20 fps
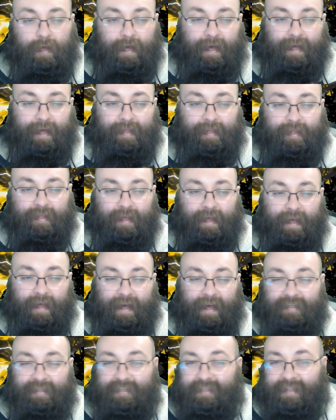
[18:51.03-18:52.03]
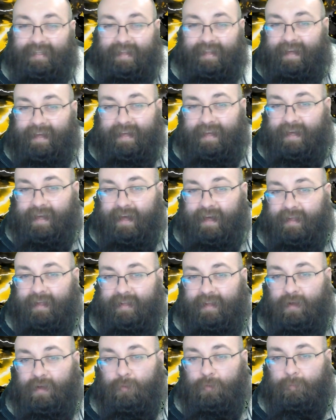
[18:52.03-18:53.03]
And I just like it a
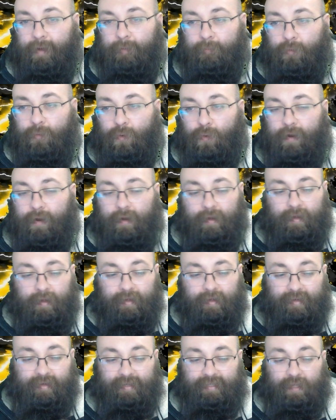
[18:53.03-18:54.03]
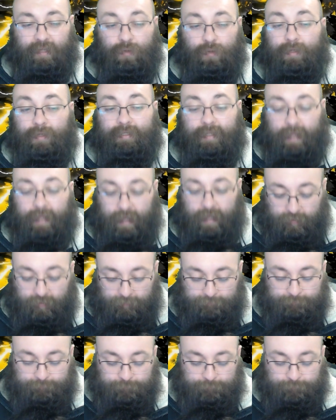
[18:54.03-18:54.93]
little bit more because I know it's there.